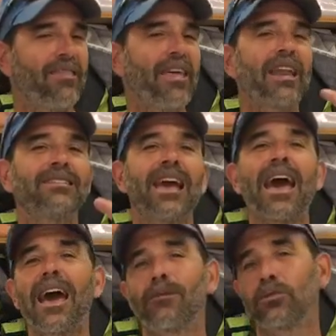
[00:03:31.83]
and that is
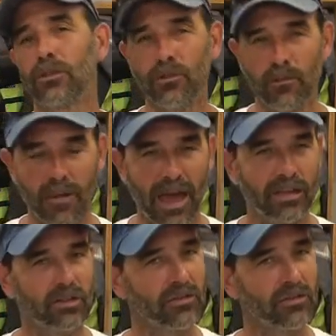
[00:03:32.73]
absolute max.